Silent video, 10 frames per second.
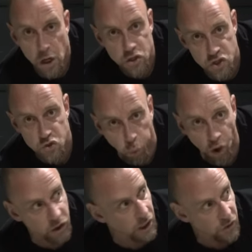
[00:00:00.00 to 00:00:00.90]
does this
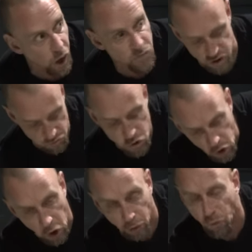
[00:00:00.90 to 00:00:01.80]
work? And then all of a sudden,
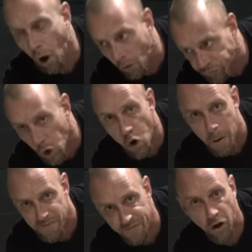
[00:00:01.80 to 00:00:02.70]
oh, dude,
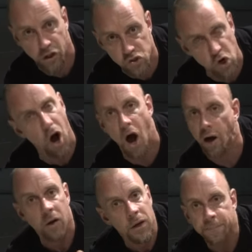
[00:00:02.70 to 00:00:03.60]
my fucking
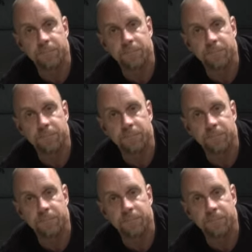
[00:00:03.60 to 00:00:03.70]
jaw.